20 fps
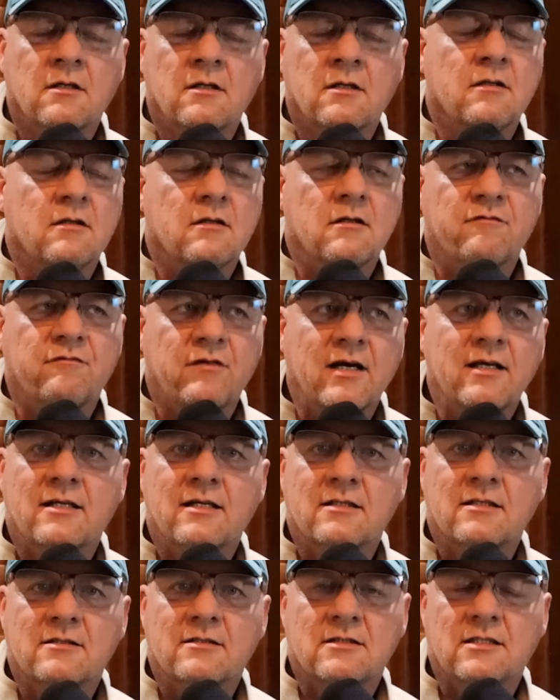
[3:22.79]
The
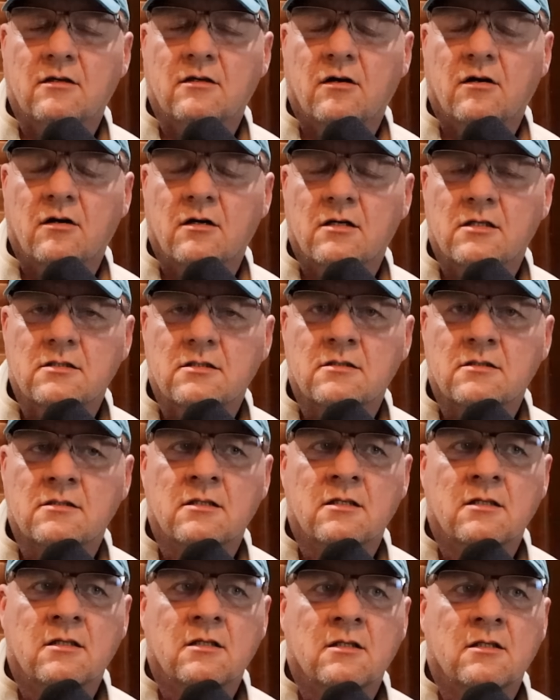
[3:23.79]
financing costs
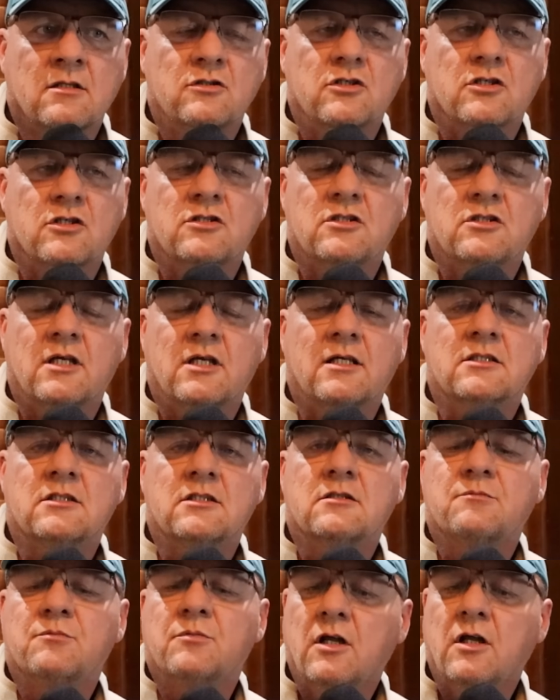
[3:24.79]
just
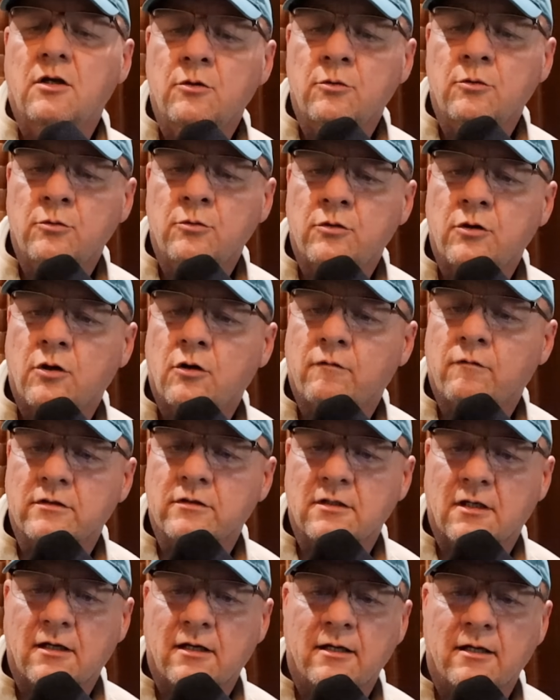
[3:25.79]
explode over
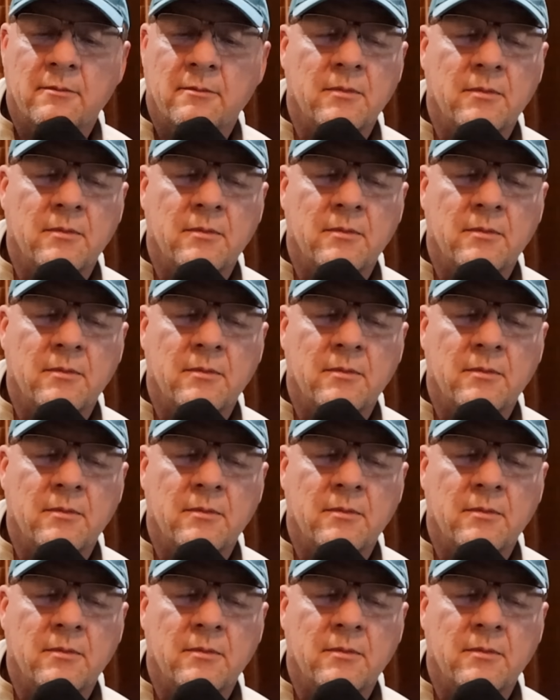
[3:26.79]
time.